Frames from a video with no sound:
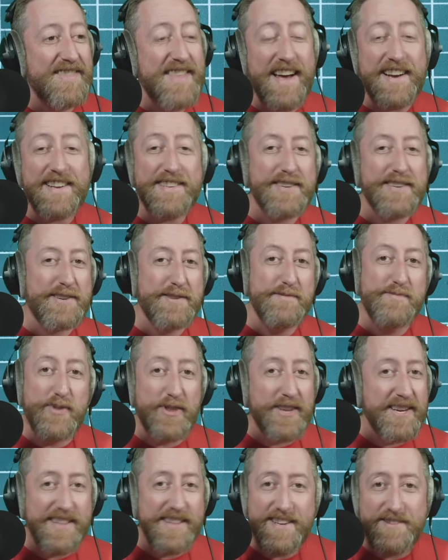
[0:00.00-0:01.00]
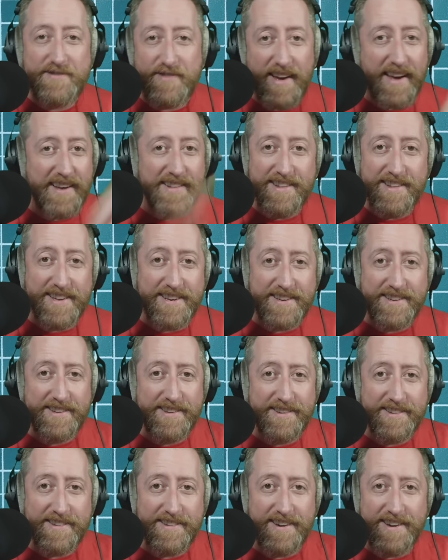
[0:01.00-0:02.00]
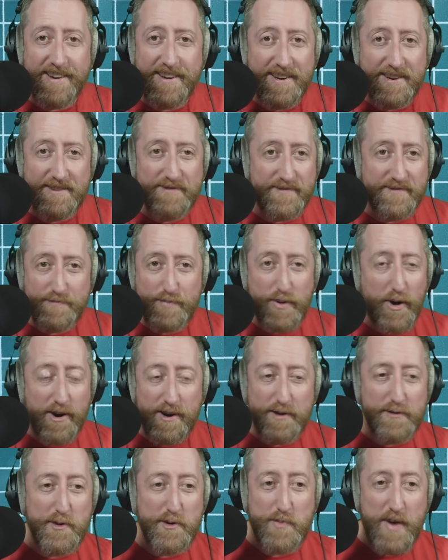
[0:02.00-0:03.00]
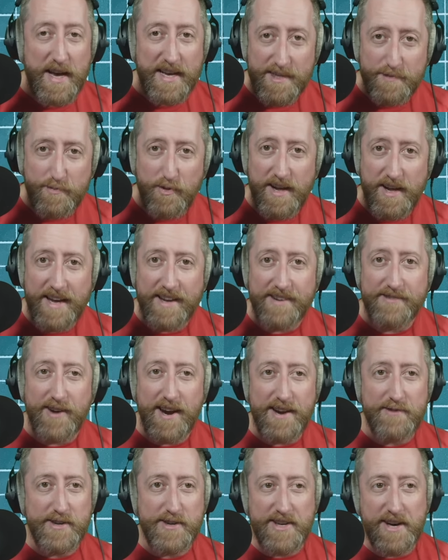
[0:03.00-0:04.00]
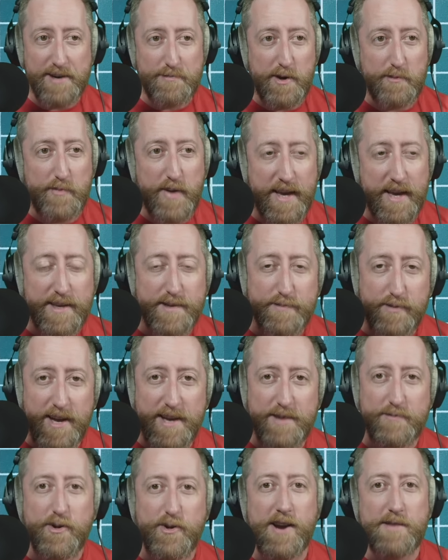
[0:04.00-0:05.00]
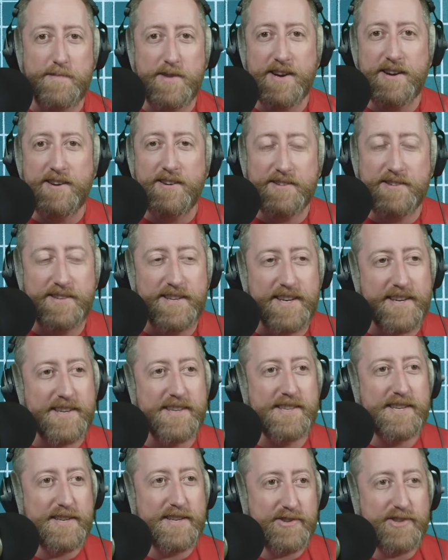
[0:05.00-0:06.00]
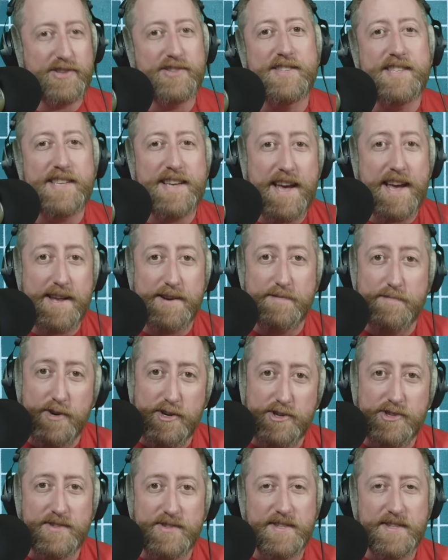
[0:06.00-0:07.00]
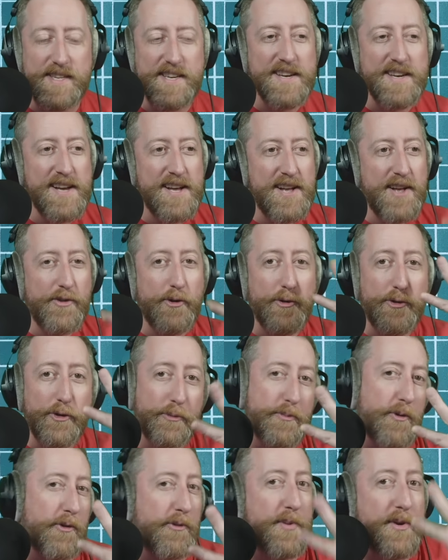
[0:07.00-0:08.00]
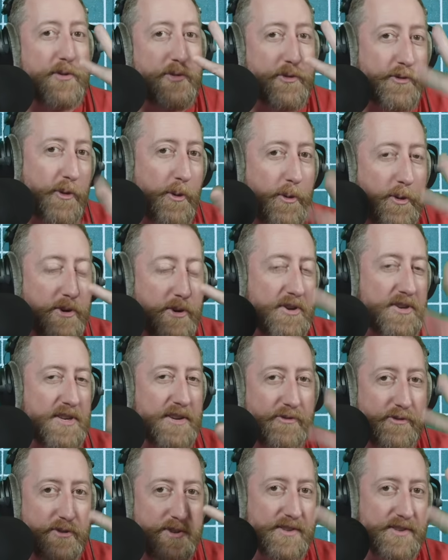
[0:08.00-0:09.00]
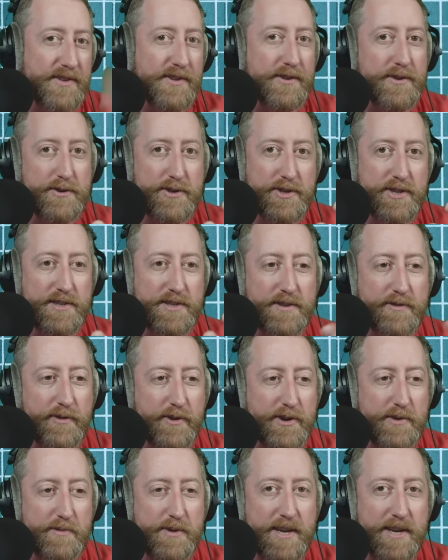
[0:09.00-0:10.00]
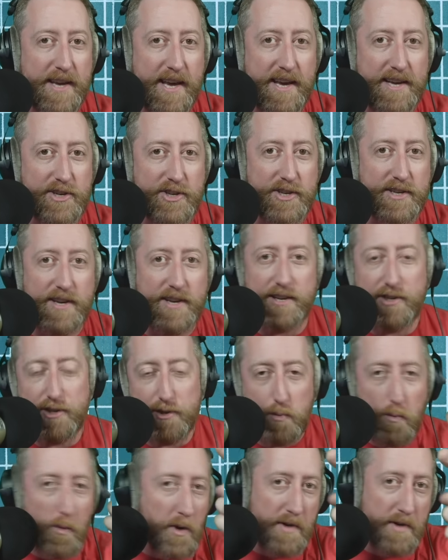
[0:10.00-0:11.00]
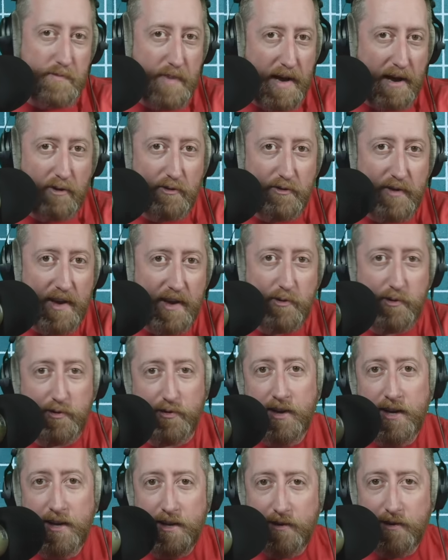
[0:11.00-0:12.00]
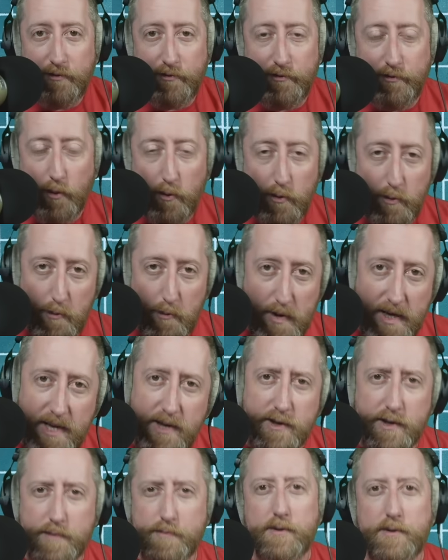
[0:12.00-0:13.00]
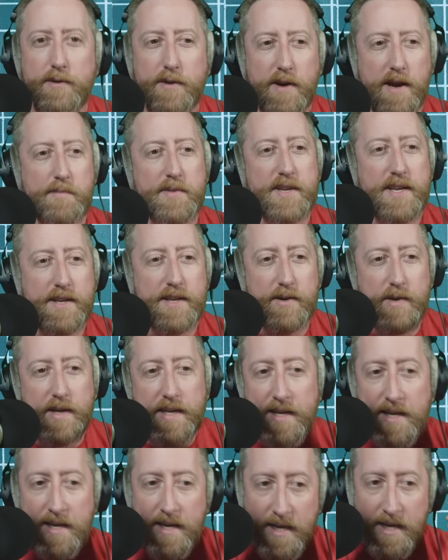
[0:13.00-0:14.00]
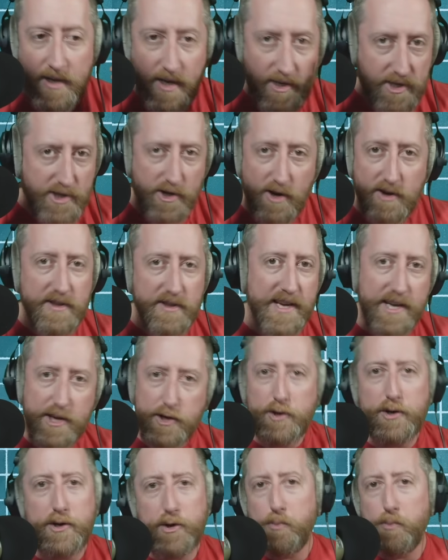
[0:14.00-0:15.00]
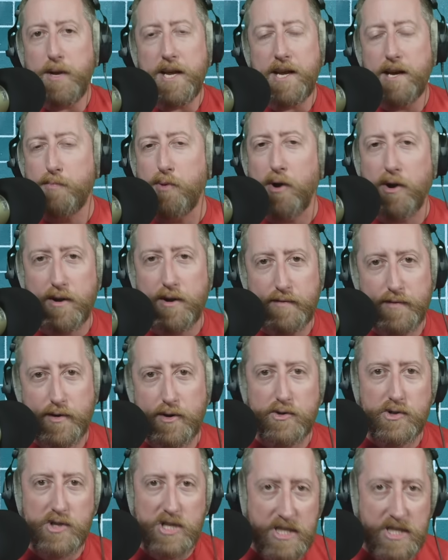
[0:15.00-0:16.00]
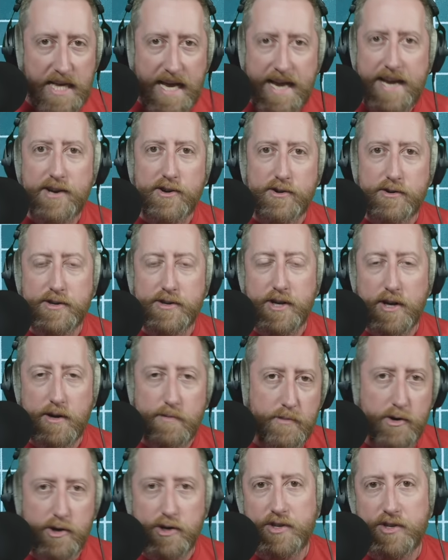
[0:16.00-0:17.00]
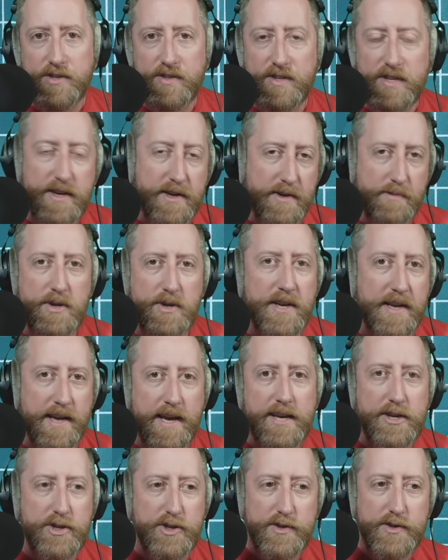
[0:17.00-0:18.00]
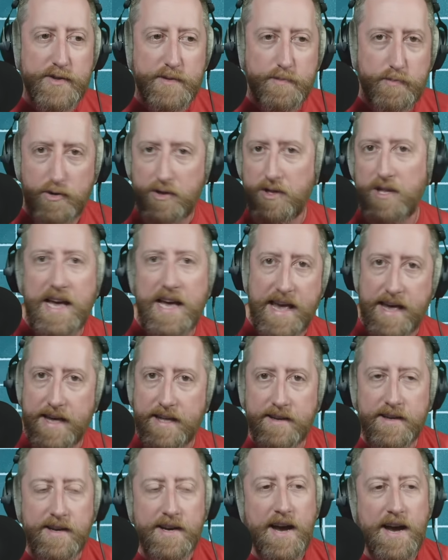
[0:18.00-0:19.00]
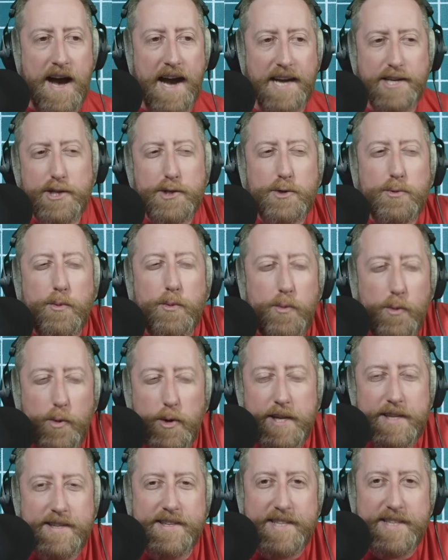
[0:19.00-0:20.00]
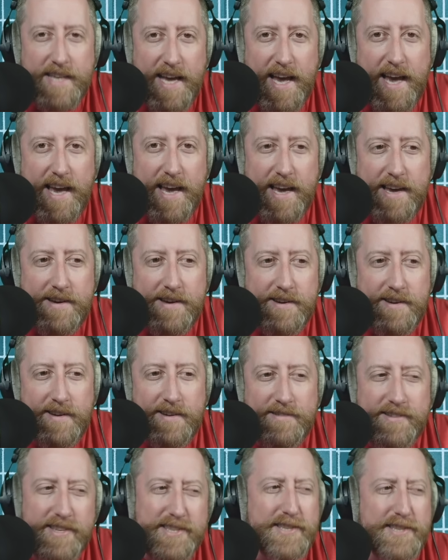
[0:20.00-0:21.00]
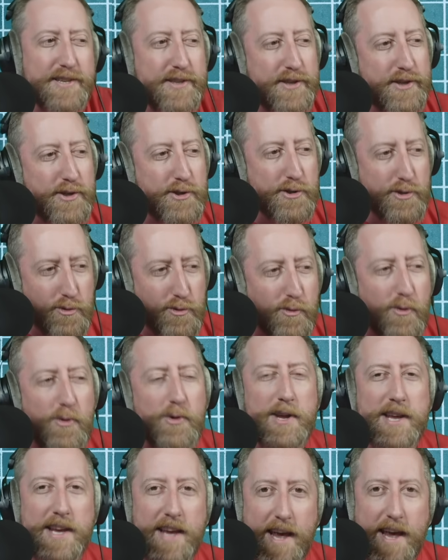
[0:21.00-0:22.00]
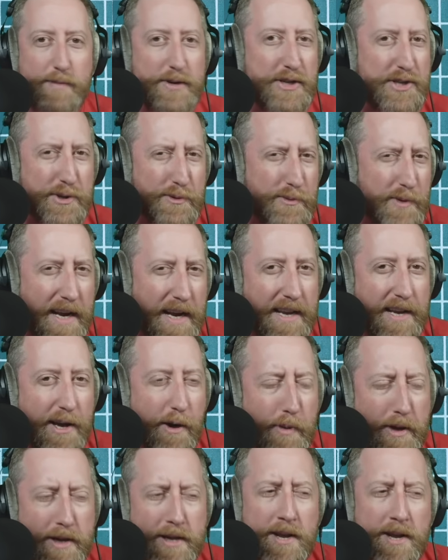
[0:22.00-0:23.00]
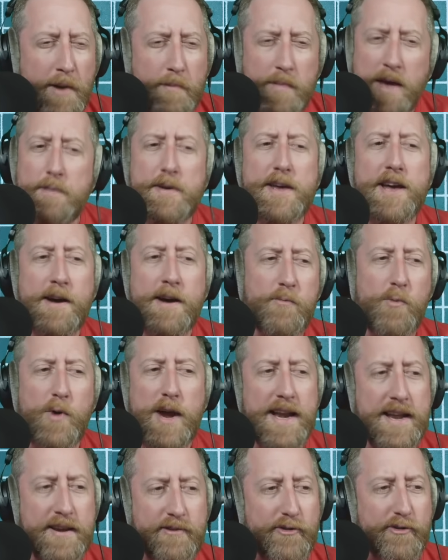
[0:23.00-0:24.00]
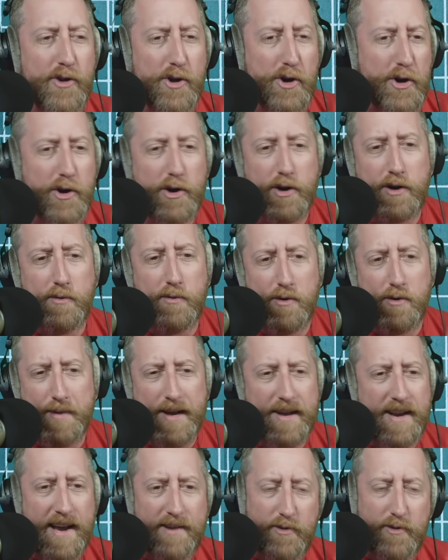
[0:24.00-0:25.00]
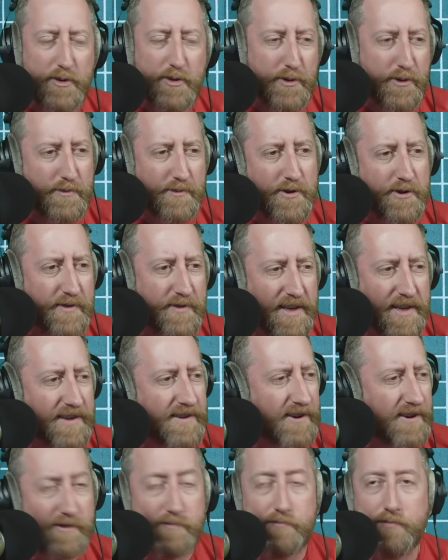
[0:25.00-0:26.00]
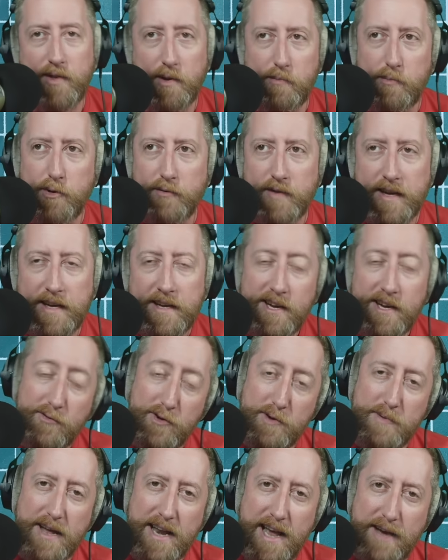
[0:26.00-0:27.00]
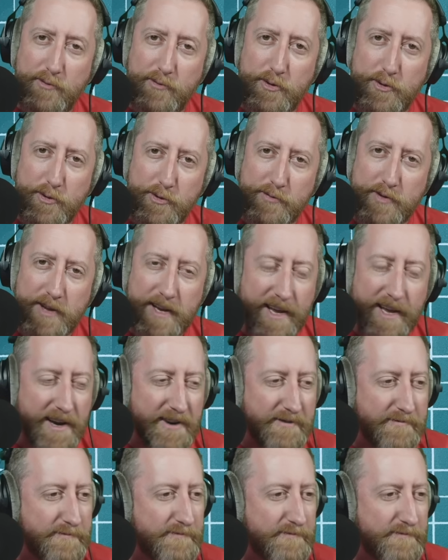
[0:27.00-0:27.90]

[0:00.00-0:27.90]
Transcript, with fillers: That is a completely valid uh, part of your PACE plan, right? We talk about PACE plan, primary, alternate, contingency, and emergency. Those are supposed to be four different solutions for communication, not just one Baofeng with four repeaters programmed into it. A Starlink could be a part of your layered emergency communications plan. I just wouldn't say this is destroying amateur radio, but maybe I'm waiting for a hook. We're about halfway through the movie, or the movie. We're about halfway through the video.